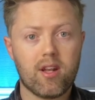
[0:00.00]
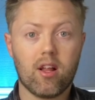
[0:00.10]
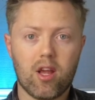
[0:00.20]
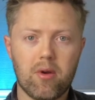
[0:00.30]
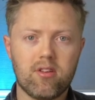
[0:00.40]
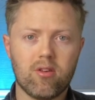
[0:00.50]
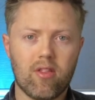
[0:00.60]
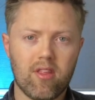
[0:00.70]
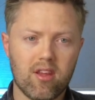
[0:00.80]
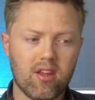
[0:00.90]
And I'll go into
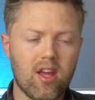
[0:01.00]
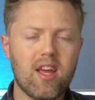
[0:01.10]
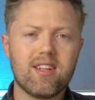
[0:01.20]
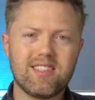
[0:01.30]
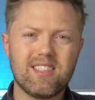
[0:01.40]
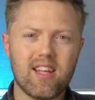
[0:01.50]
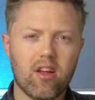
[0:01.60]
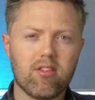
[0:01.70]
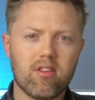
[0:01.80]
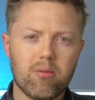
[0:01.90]
the
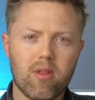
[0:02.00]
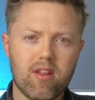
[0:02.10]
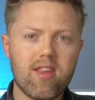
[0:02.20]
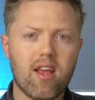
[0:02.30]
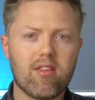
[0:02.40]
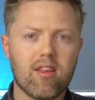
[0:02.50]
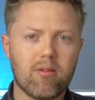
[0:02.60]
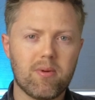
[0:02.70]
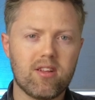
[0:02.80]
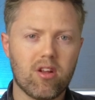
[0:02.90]
details and some of the tests
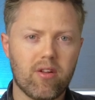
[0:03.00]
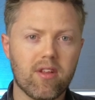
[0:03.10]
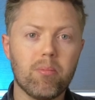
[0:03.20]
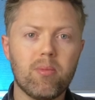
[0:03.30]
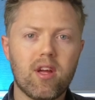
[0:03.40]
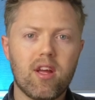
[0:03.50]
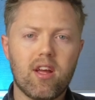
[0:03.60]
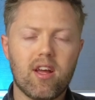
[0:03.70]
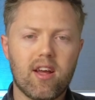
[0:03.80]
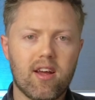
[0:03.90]
that's been done on them
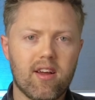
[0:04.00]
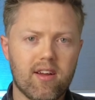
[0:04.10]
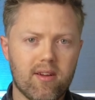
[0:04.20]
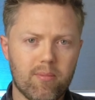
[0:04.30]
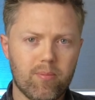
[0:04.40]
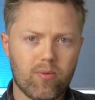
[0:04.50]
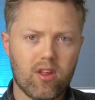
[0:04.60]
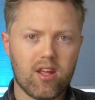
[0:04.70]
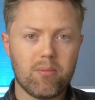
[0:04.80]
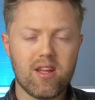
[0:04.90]

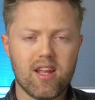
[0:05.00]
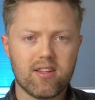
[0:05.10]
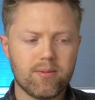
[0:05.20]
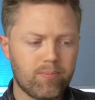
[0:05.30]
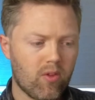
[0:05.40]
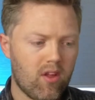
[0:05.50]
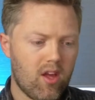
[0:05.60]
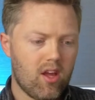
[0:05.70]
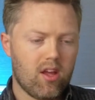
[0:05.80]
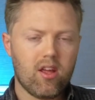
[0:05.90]
in a minute.
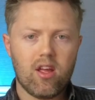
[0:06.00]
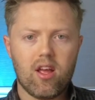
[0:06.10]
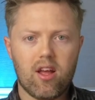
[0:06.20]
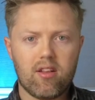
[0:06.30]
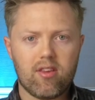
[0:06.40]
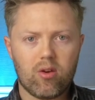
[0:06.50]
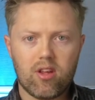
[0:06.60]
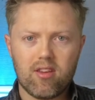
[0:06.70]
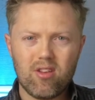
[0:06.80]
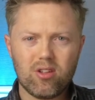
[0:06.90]
So
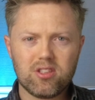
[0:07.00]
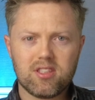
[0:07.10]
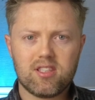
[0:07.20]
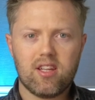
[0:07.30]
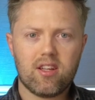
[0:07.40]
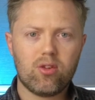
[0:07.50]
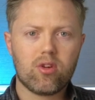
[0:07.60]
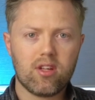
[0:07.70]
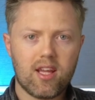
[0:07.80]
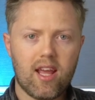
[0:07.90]
it's not just you
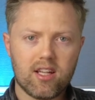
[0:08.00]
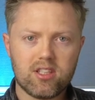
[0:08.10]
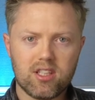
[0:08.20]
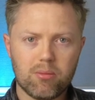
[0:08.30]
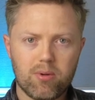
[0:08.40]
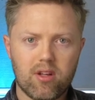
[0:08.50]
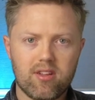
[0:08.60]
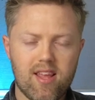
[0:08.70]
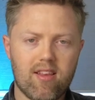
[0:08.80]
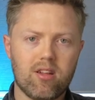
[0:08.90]
can get a cheap
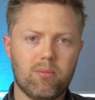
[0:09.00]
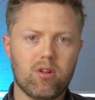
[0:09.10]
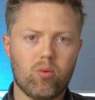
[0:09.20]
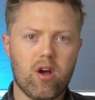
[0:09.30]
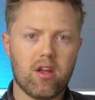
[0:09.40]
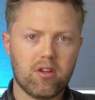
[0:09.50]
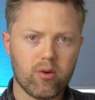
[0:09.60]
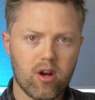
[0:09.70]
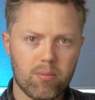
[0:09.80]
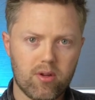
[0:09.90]
Tesla Model Y in
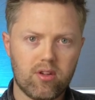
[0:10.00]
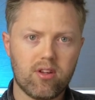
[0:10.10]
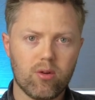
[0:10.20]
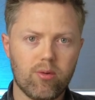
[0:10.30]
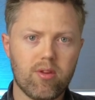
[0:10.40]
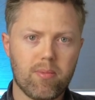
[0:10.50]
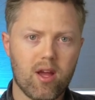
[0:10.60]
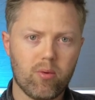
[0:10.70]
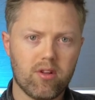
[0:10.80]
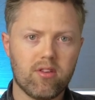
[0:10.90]
Europe, you can also
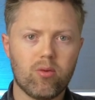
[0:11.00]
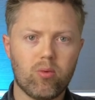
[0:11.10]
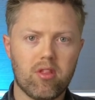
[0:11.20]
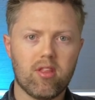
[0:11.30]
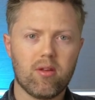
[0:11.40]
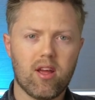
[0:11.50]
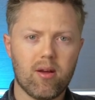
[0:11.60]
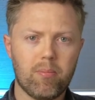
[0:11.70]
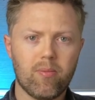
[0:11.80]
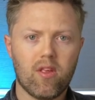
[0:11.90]
buy one with
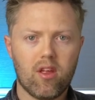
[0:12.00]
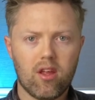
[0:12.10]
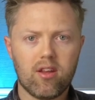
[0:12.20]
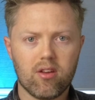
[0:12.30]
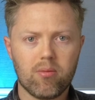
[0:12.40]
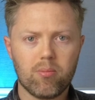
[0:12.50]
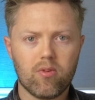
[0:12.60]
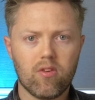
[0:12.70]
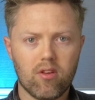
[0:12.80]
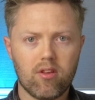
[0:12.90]

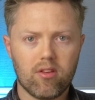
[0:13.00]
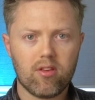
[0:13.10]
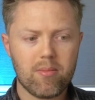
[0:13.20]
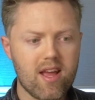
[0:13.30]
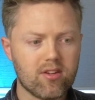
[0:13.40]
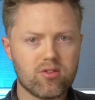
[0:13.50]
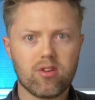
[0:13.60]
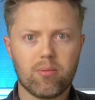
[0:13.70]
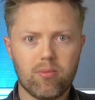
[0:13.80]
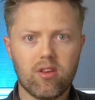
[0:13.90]
some
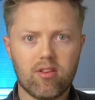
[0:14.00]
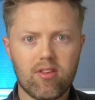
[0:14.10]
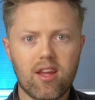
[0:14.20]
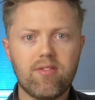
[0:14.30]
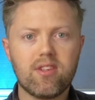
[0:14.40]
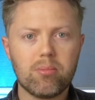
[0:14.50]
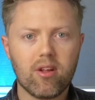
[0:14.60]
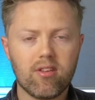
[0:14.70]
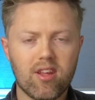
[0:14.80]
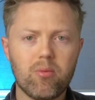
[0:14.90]
extra safety
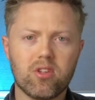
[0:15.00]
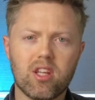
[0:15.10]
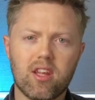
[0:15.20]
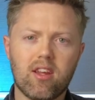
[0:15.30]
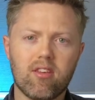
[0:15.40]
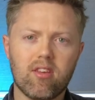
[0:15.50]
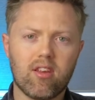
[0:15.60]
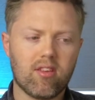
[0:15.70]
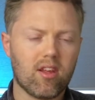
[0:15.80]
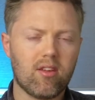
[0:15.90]
built in, which I think
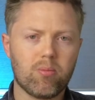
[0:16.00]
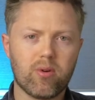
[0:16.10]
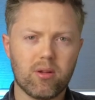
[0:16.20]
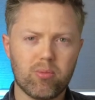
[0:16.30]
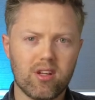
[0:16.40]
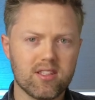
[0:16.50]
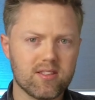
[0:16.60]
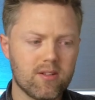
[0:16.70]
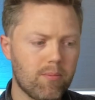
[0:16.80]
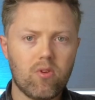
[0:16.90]
is pretty
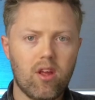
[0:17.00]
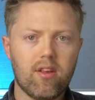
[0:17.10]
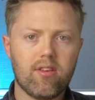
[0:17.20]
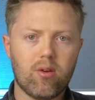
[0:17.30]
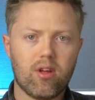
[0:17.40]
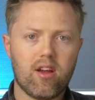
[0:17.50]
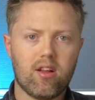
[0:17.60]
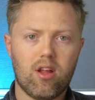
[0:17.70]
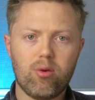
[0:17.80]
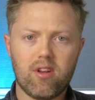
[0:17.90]
brilliant. So
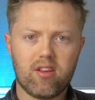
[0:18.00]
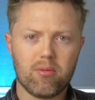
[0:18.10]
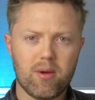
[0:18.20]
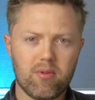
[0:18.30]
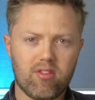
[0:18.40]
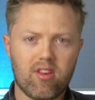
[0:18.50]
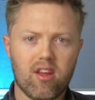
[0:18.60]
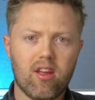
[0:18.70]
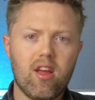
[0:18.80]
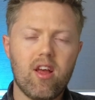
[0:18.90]
I'll overlay some images here.